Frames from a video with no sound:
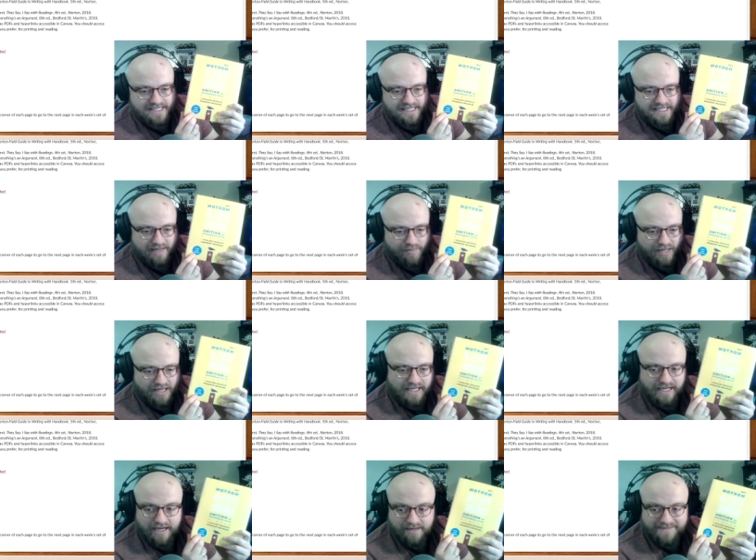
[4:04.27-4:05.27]

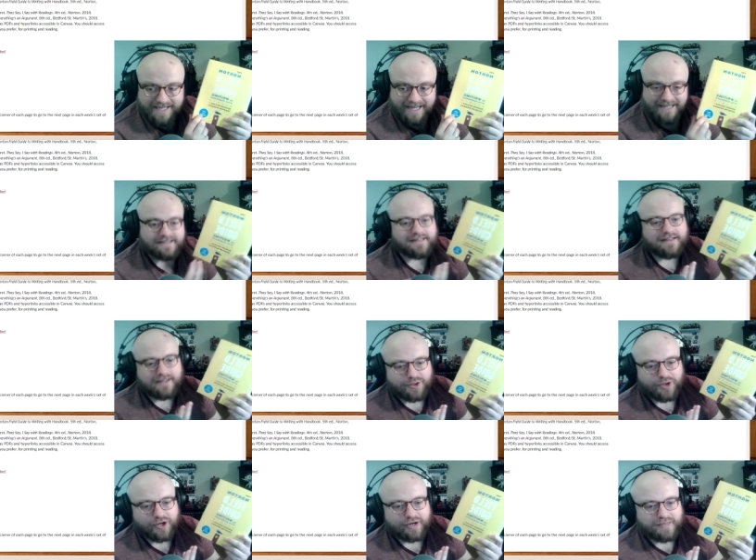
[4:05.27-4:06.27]
MLA update,
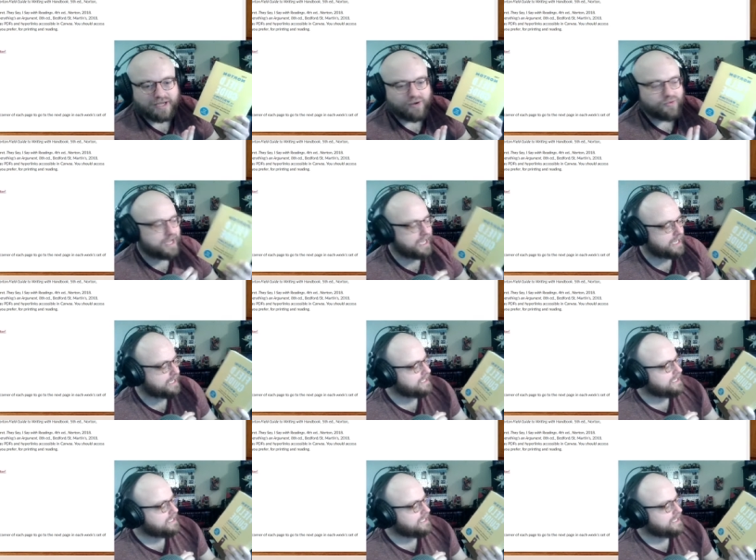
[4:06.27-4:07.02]
you're going to be okay.